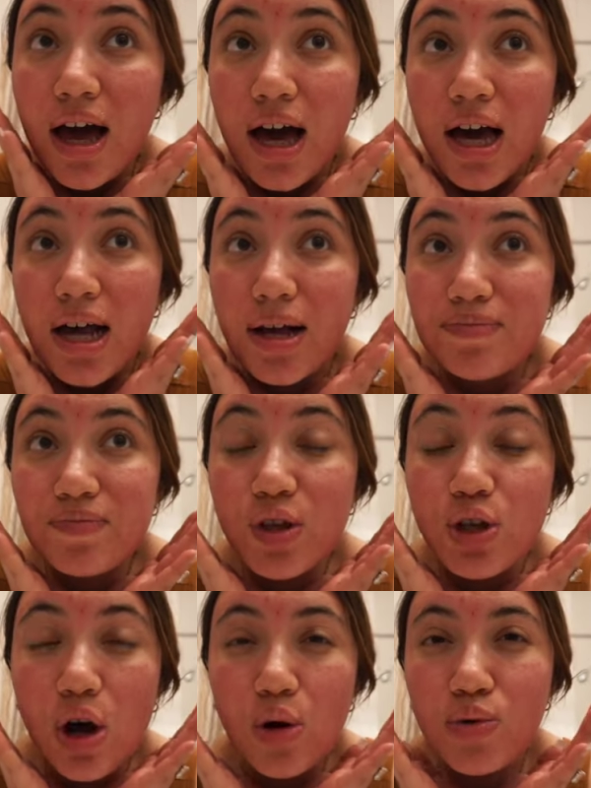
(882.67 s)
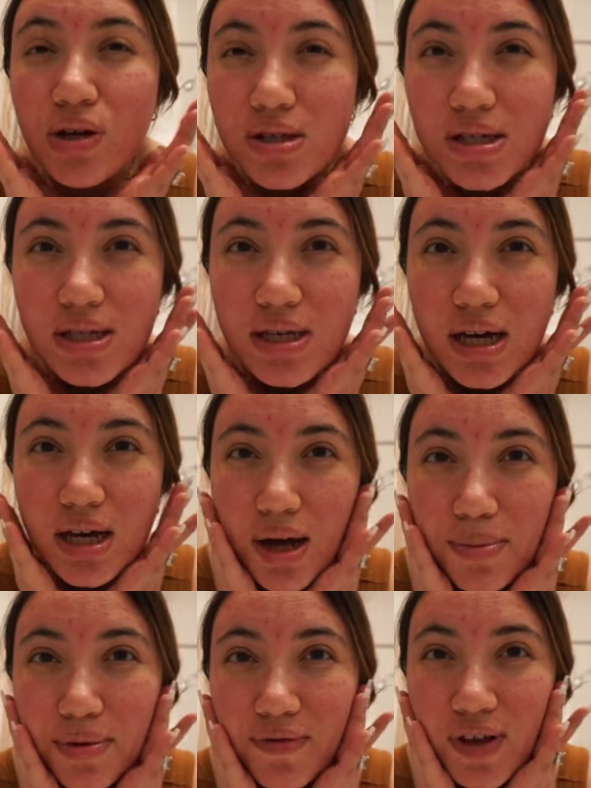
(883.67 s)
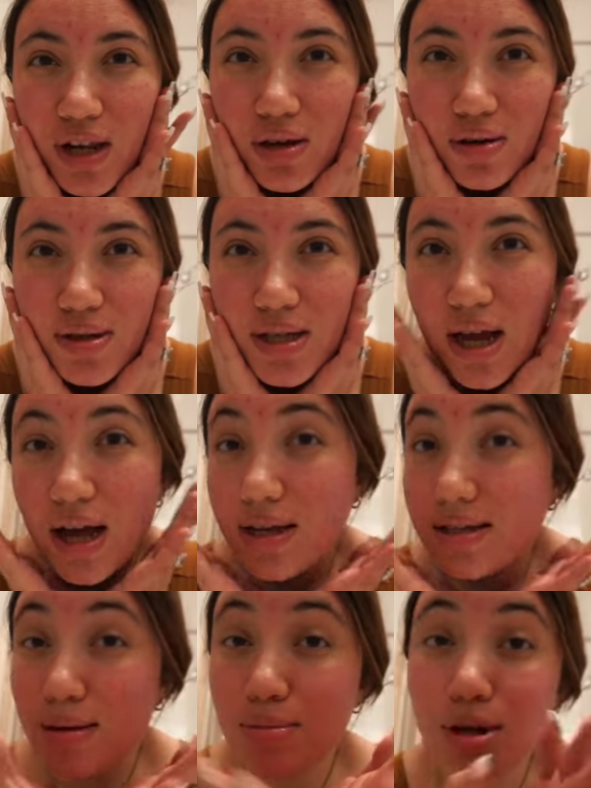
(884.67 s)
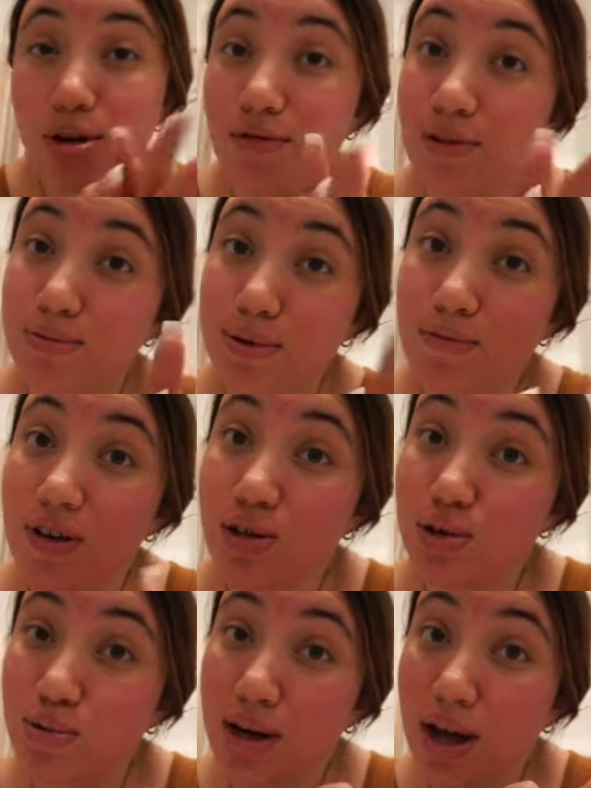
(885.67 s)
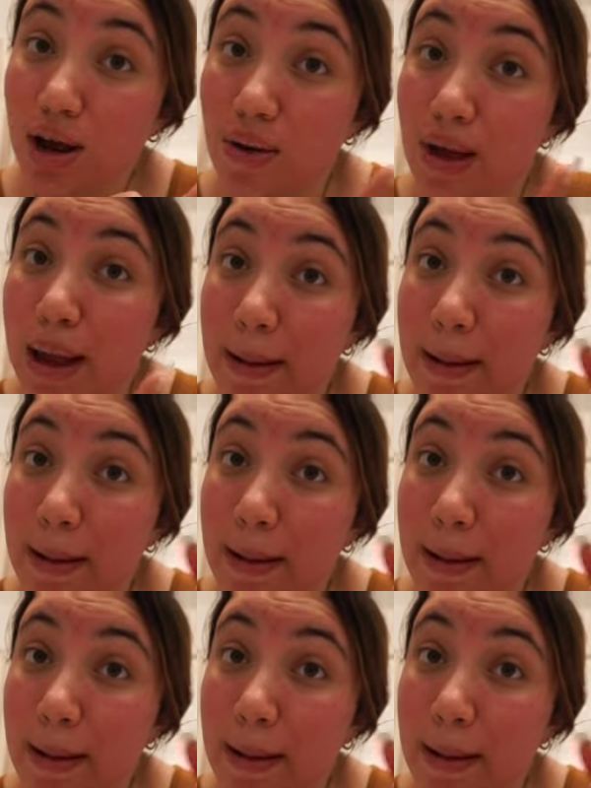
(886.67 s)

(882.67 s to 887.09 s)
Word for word: Um, y'all will see a couple videos because I'm going to go film some videos right now.